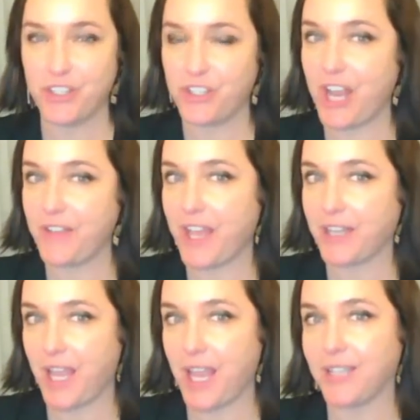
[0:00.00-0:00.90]
to shine
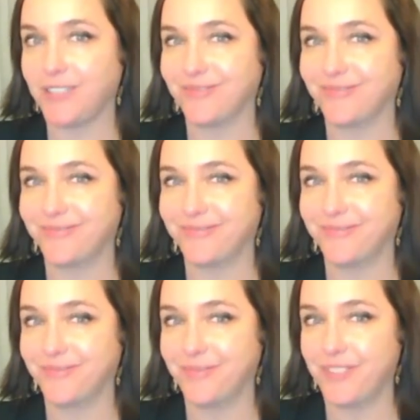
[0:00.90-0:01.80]
that light.
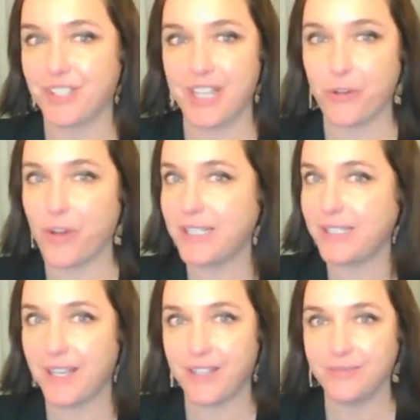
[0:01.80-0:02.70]
Just like
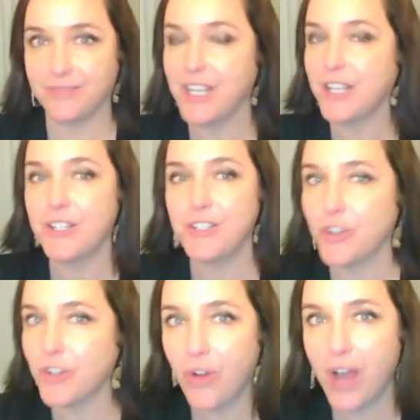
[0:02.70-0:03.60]
Christ said,
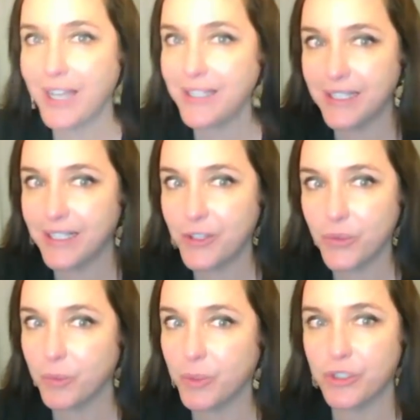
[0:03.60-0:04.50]
Don't go hiding it
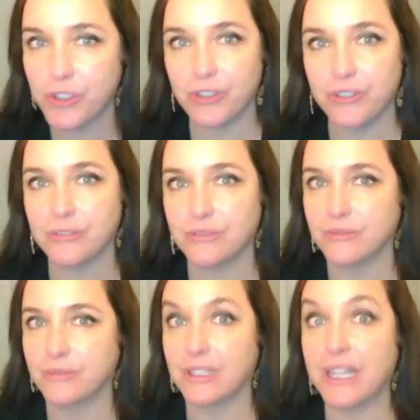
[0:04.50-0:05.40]
under a bushel.
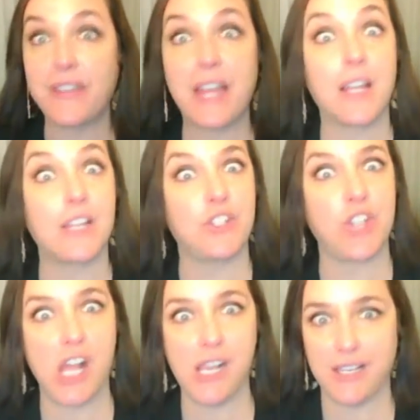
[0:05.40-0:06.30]
Let that light
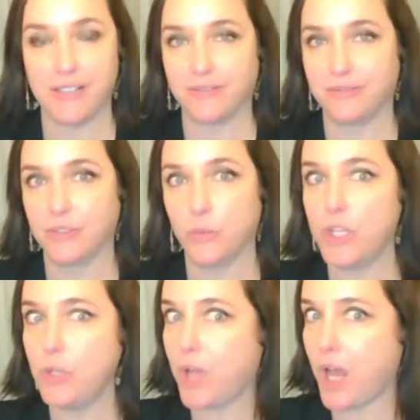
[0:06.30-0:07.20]
shine.
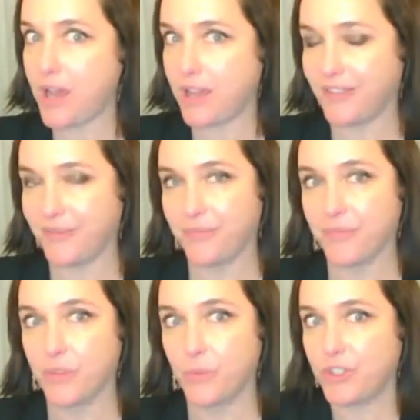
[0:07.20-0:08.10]
What do you got?
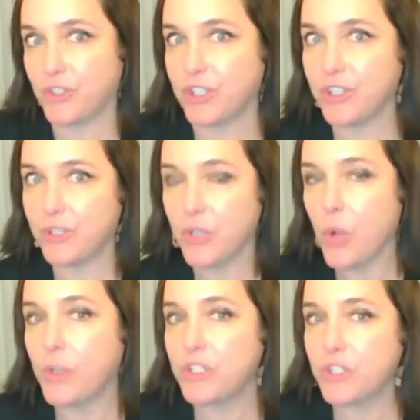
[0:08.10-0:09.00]
What's your
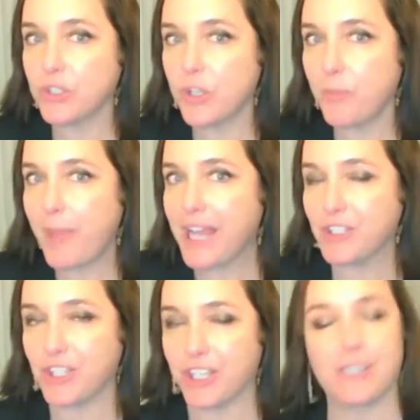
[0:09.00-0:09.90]
little
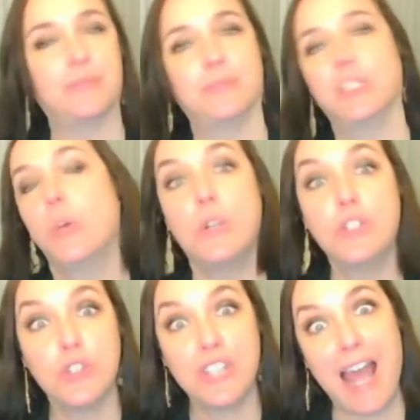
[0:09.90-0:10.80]
magic?
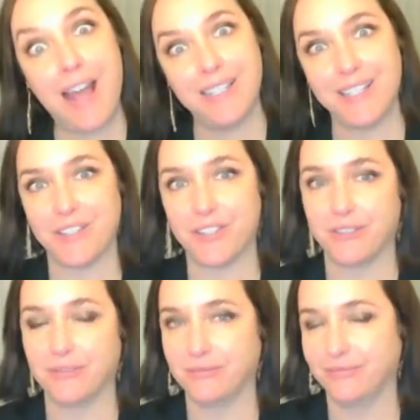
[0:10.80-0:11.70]
What's your
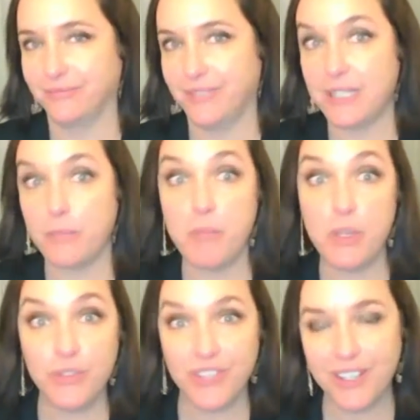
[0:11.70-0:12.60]
talent? Is it
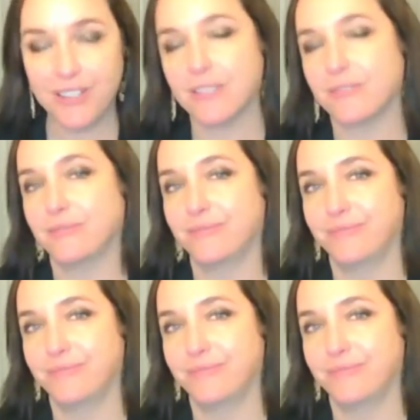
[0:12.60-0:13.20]
music?